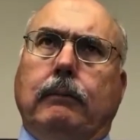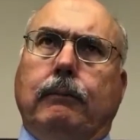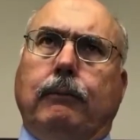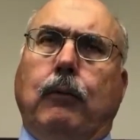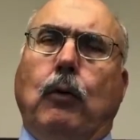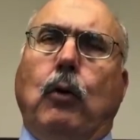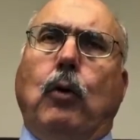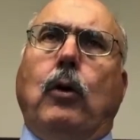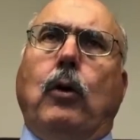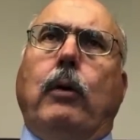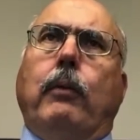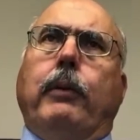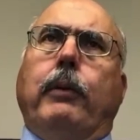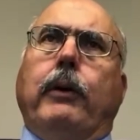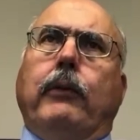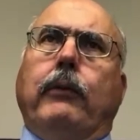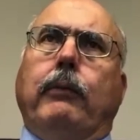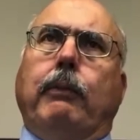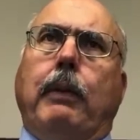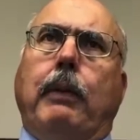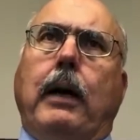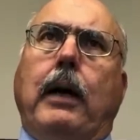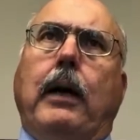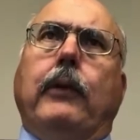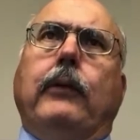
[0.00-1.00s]
formed as
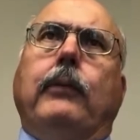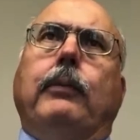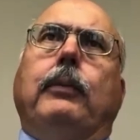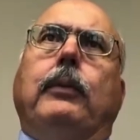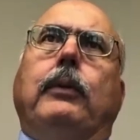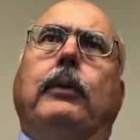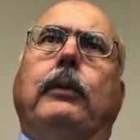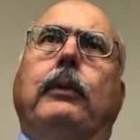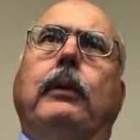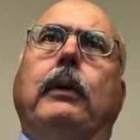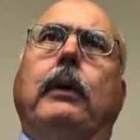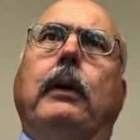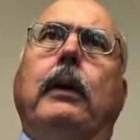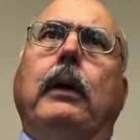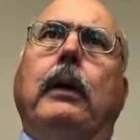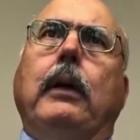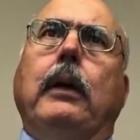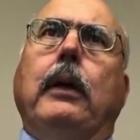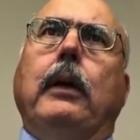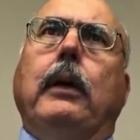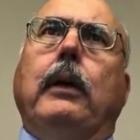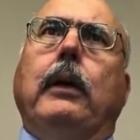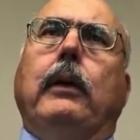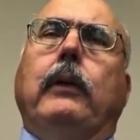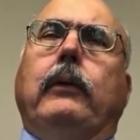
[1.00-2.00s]
possible,
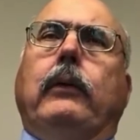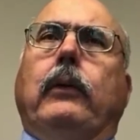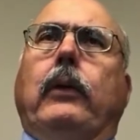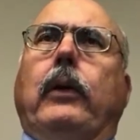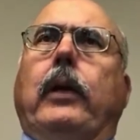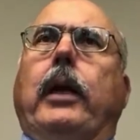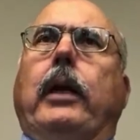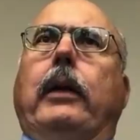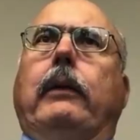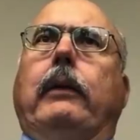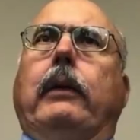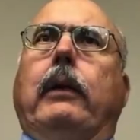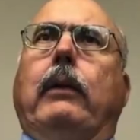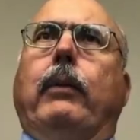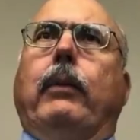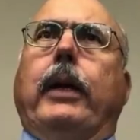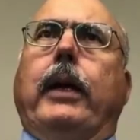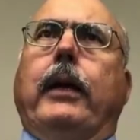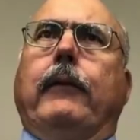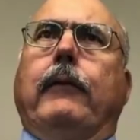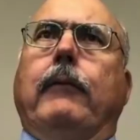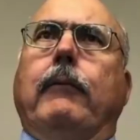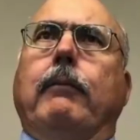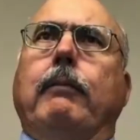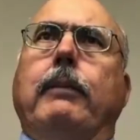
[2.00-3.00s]
so that uh, we
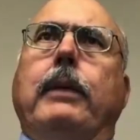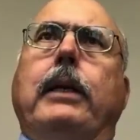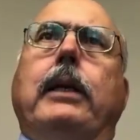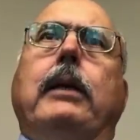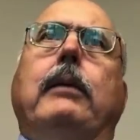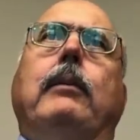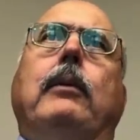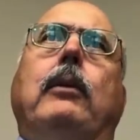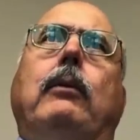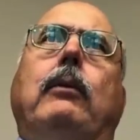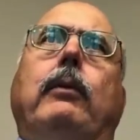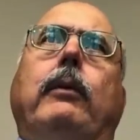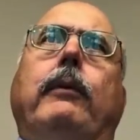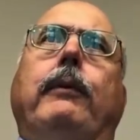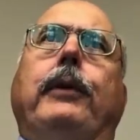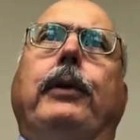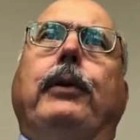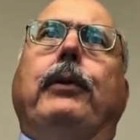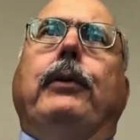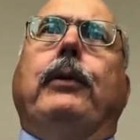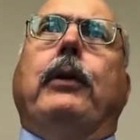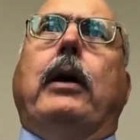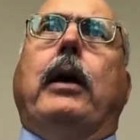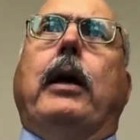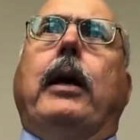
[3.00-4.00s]
have minimal review
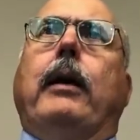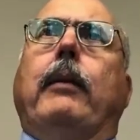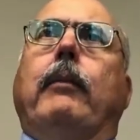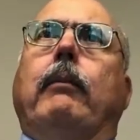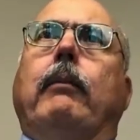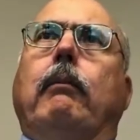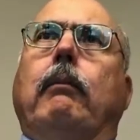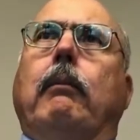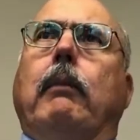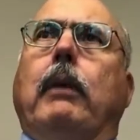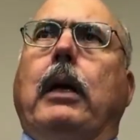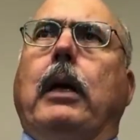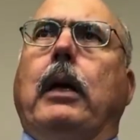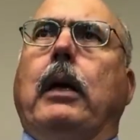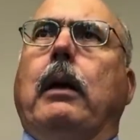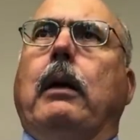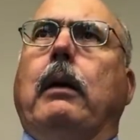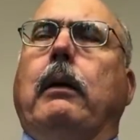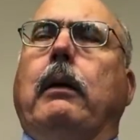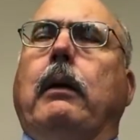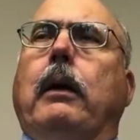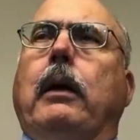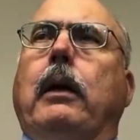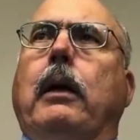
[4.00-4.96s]
time uh,